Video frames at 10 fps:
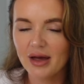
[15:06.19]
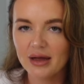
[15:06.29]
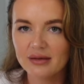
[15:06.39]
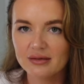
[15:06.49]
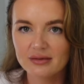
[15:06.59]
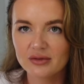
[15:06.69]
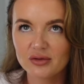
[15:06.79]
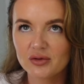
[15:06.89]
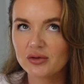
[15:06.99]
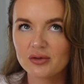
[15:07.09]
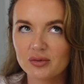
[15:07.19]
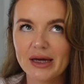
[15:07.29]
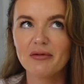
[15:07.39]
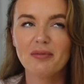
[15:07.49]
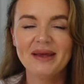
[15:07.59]
and
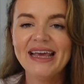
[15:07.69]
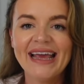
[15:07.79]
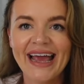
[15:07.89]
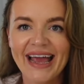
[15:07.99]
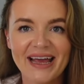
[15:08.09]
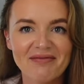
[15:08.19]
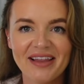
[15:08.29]
12 p.m.